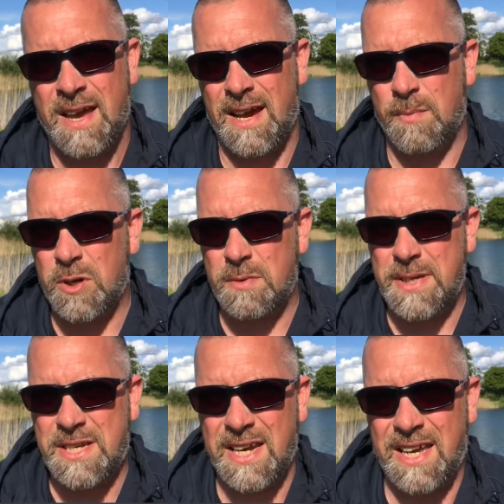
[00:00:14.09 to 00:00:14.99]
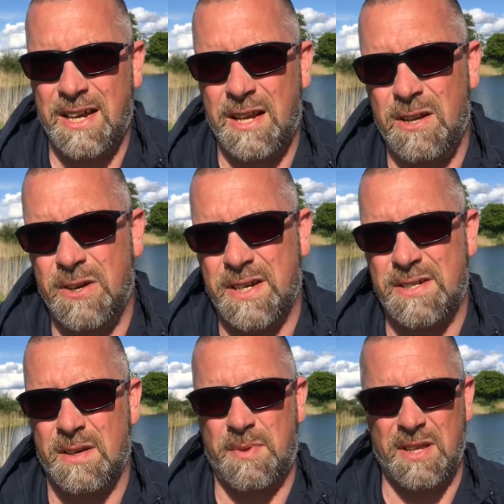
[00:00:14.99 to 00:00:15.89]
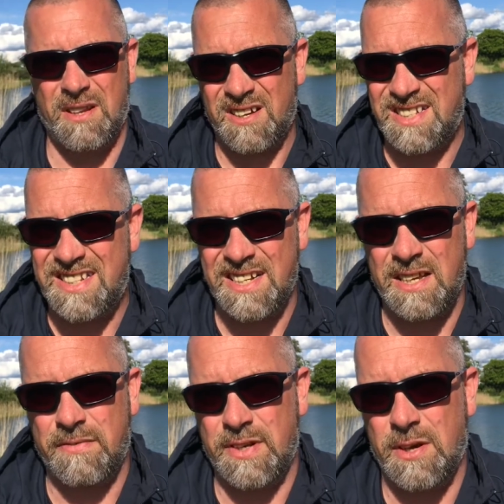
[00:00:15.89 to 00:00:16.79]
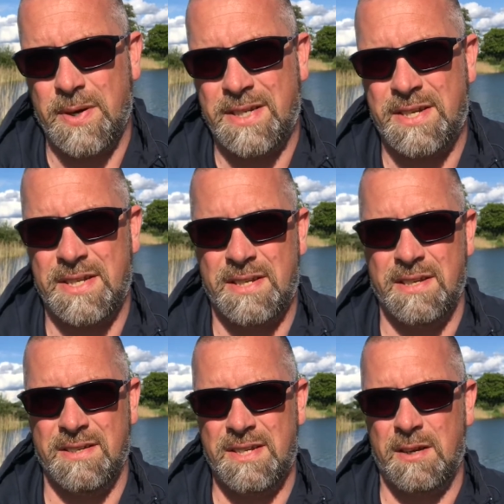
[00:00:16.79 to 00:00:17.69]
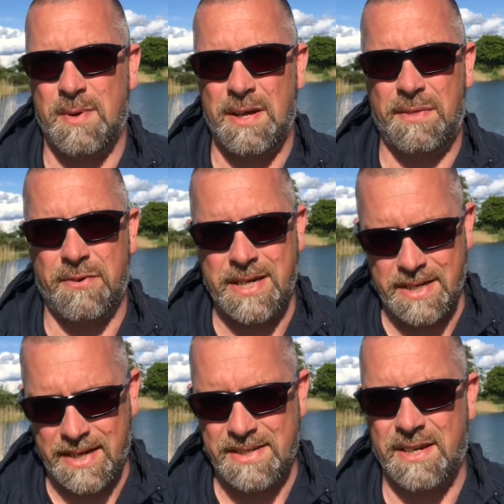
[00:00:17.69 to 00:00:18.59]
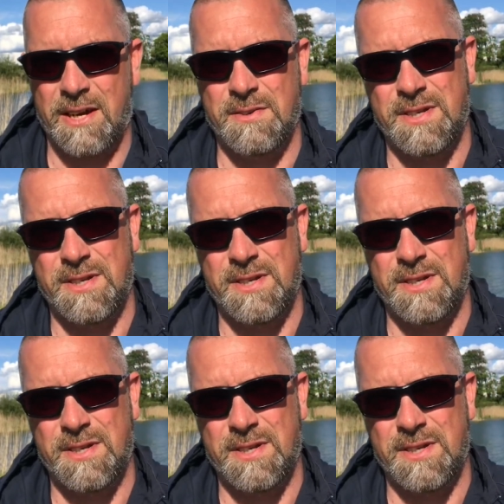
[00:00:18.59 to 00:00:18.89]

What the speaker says: and we're going to be taking a look at something that I didn't even know existed until about 3 days ago.